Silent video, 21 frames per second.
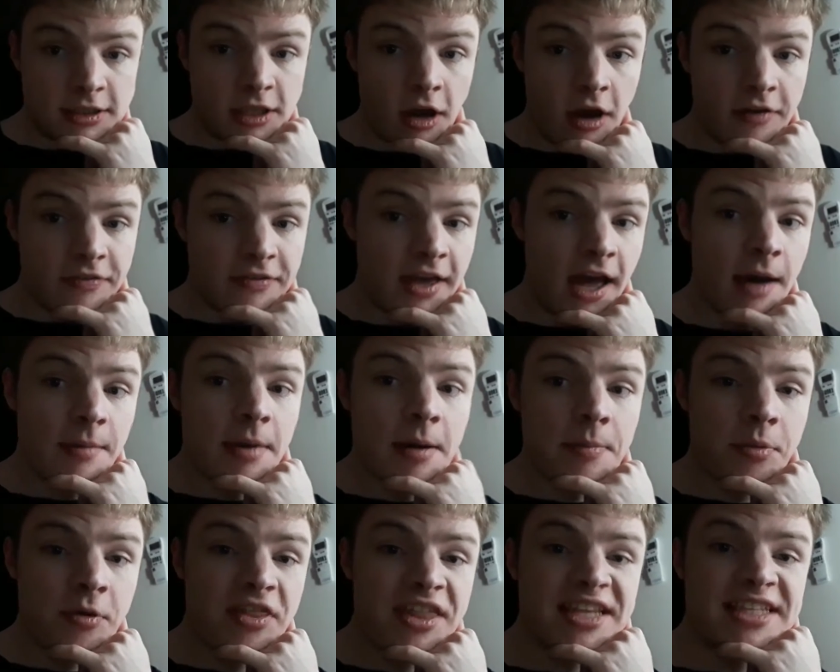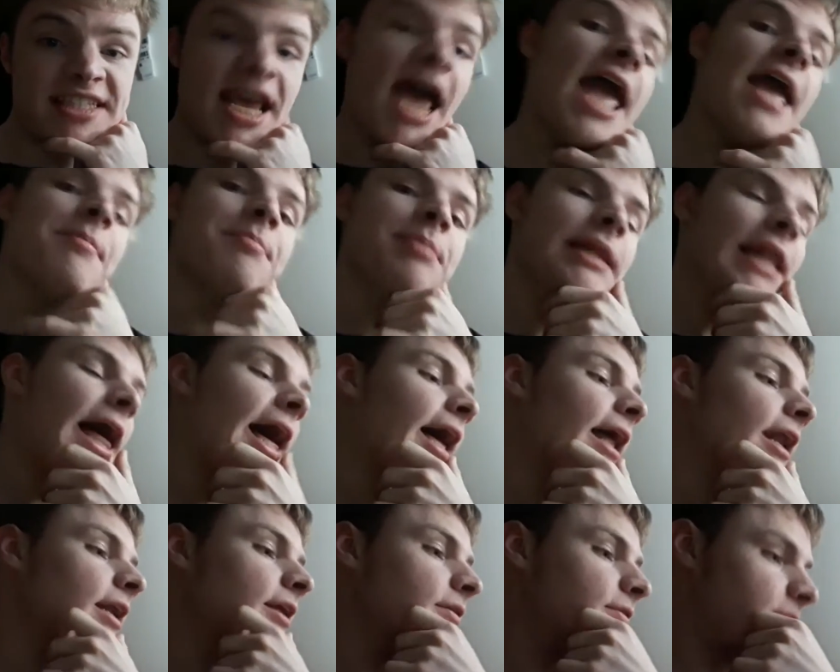I've come up with a day
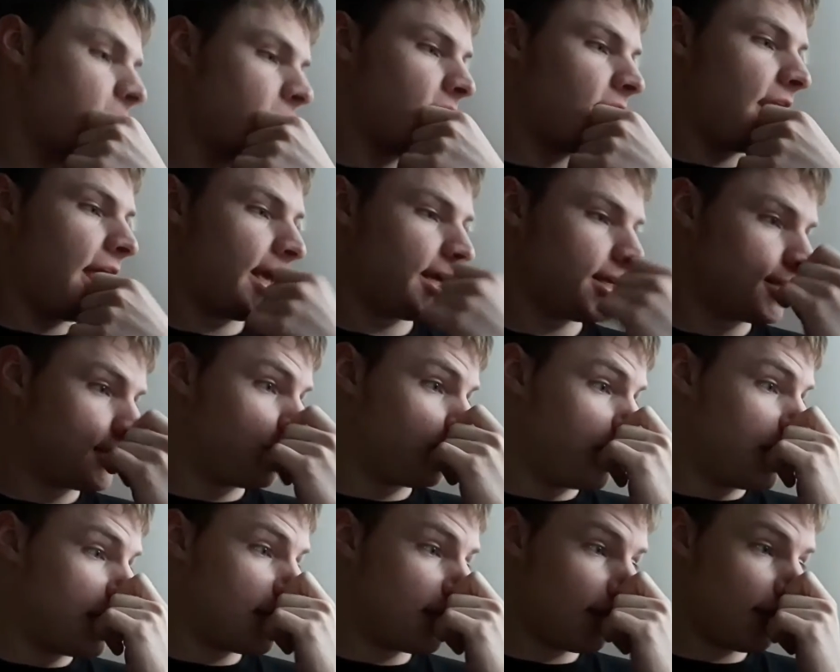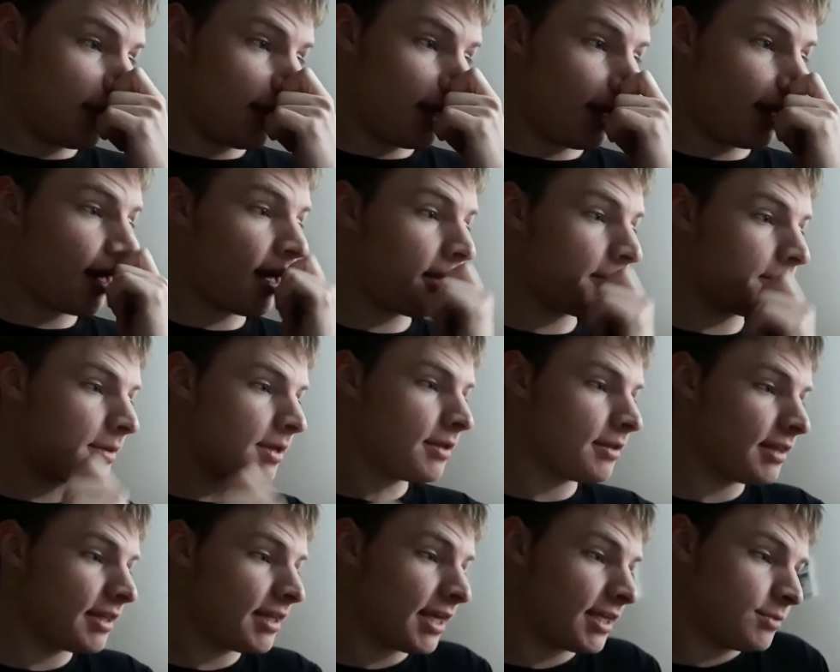plan for the next week.
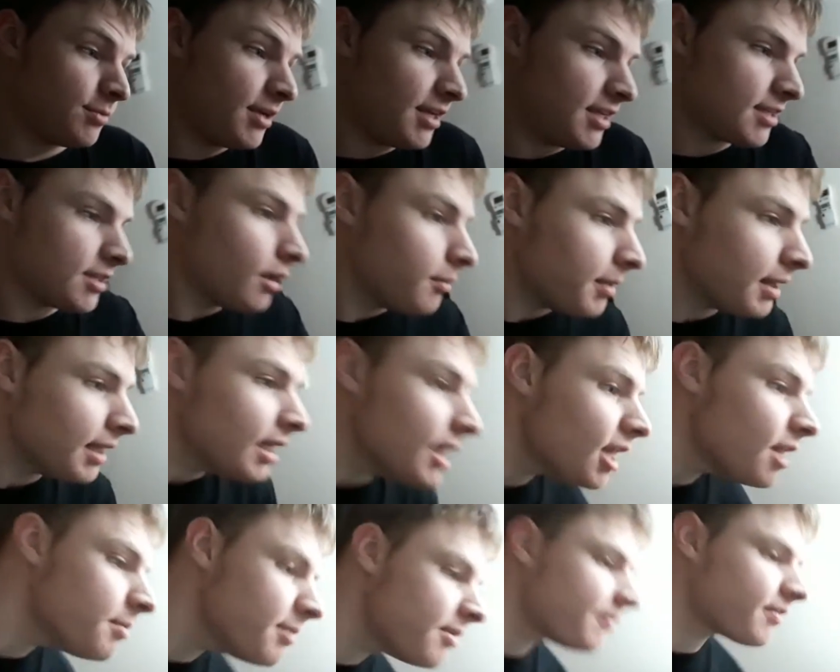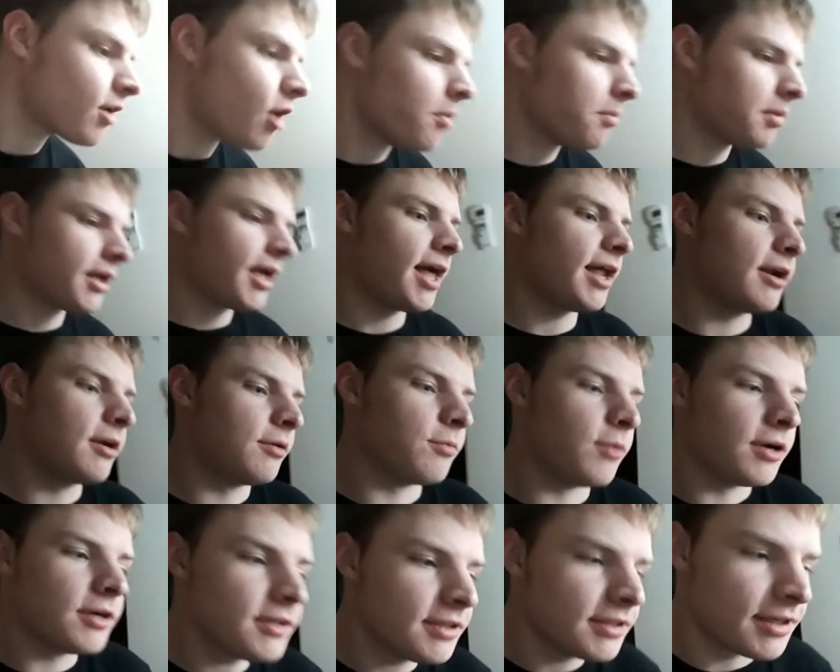Next week is going to be a little bit of a complicated
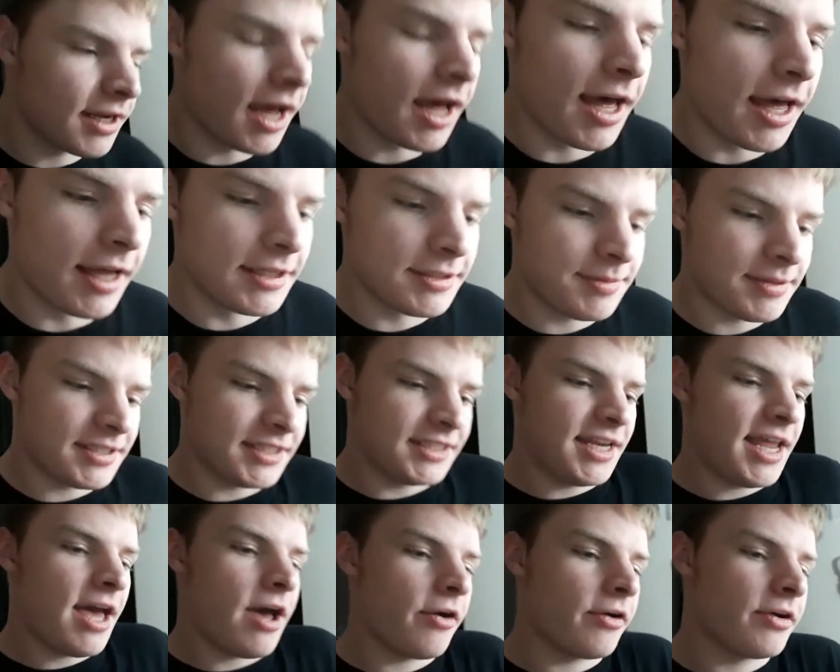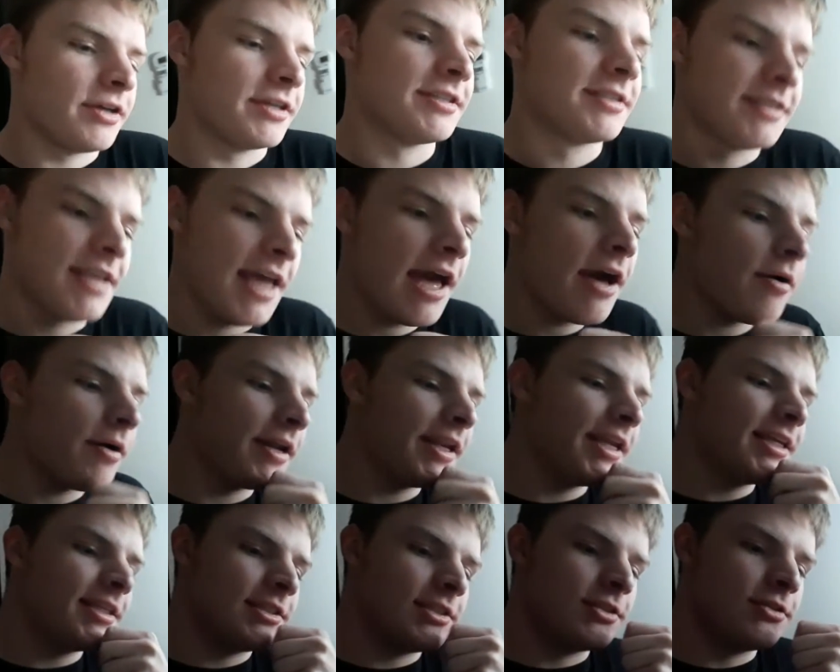one, especially now, because now I
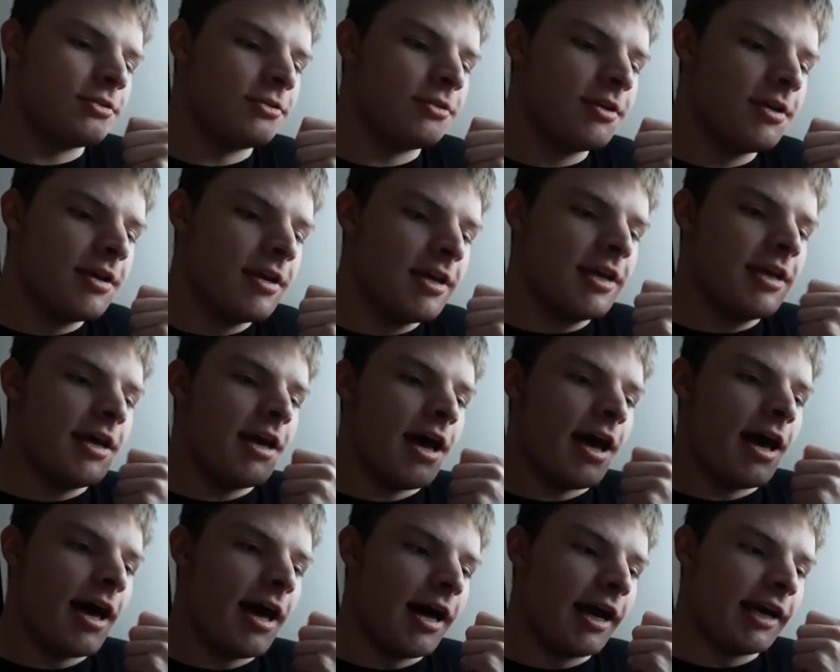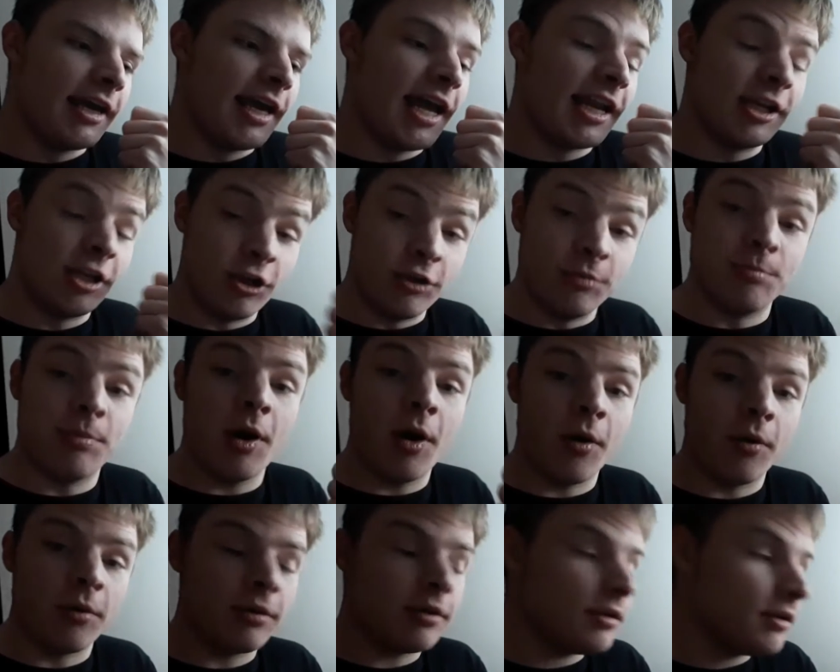need to get a new
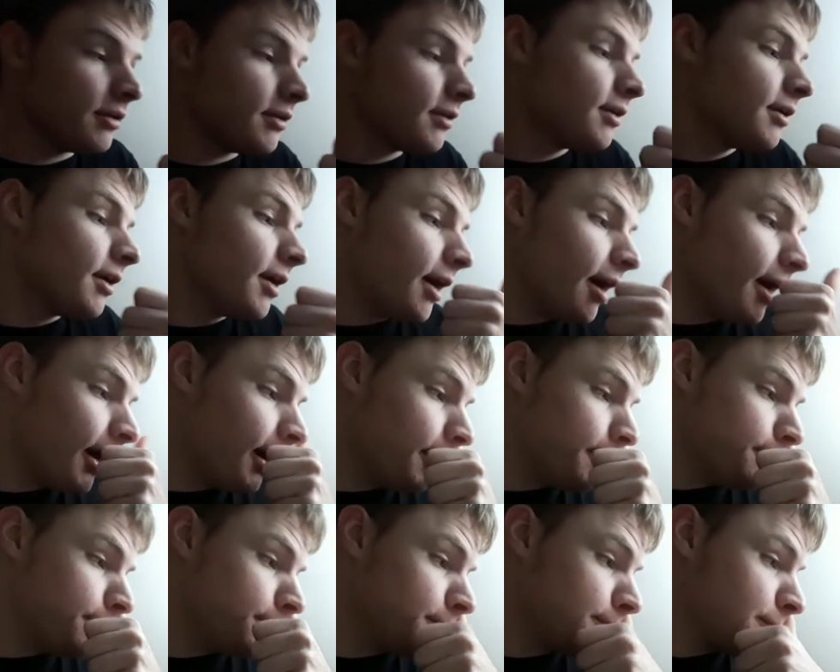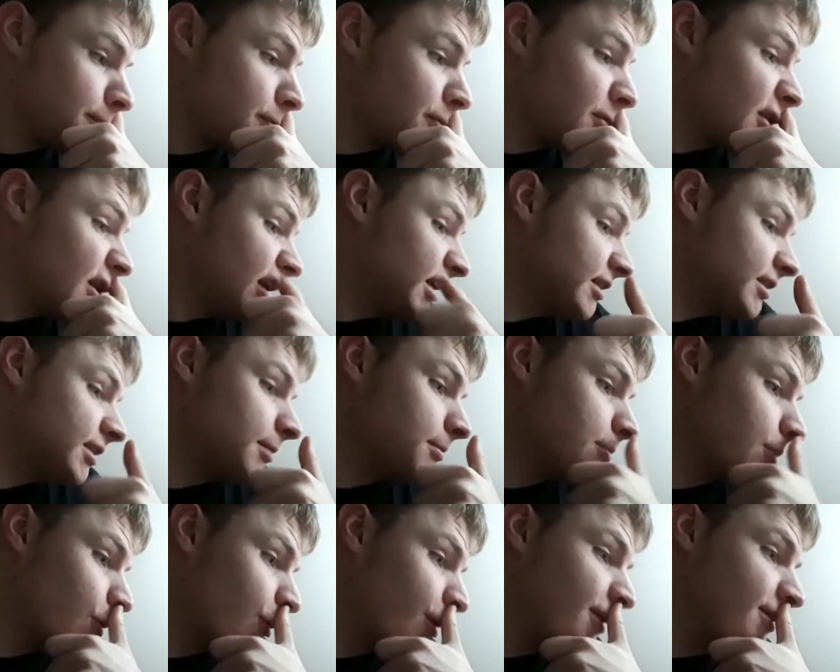bowl. At
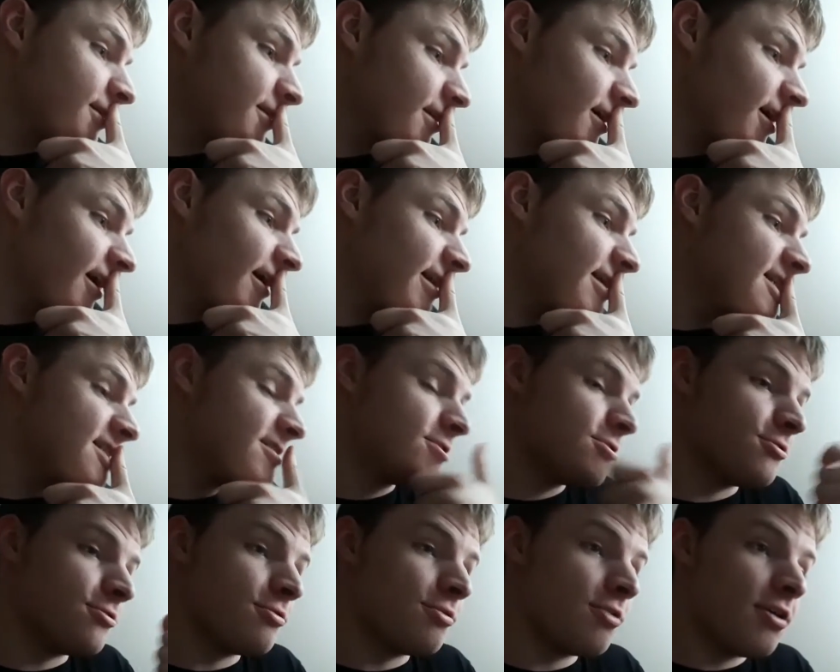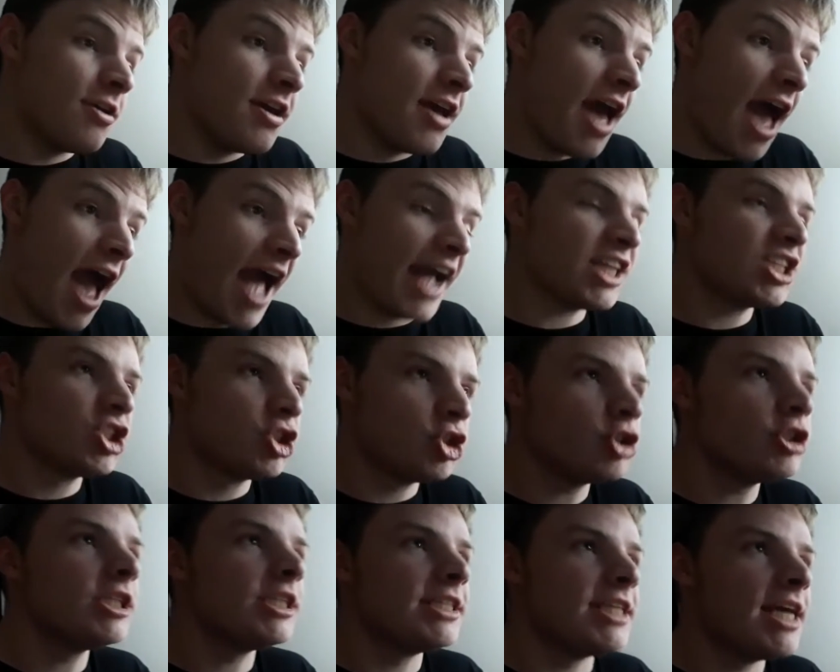some point, I need to
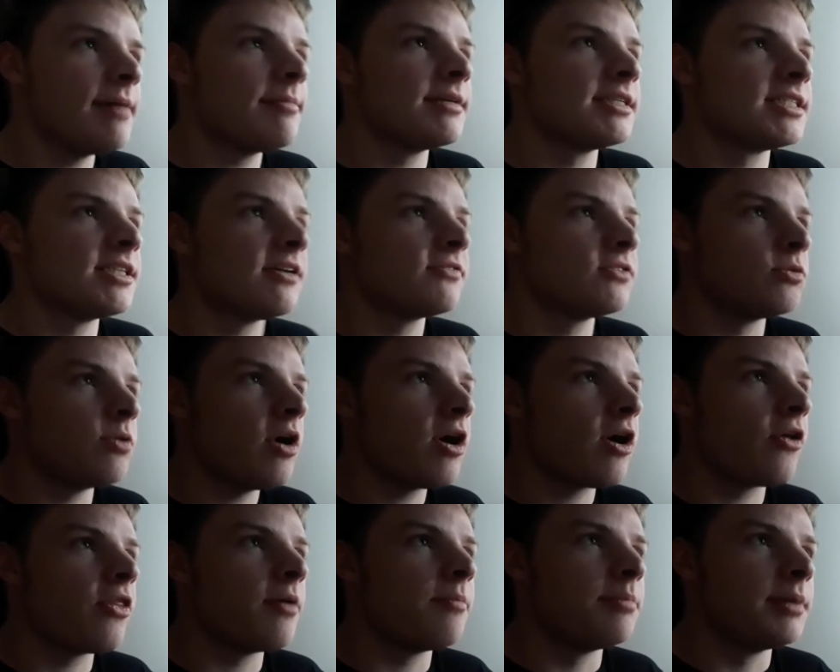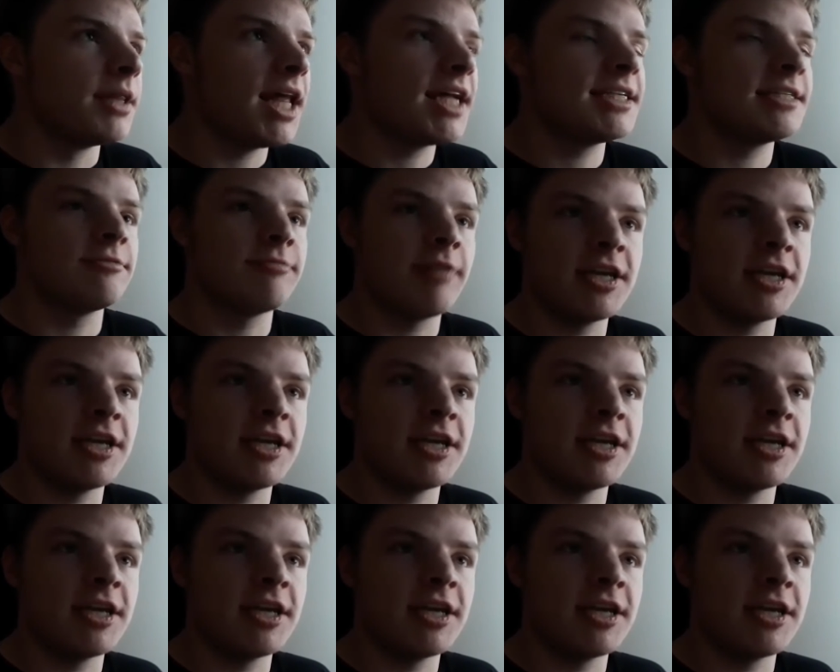actually get myself to work on the bloody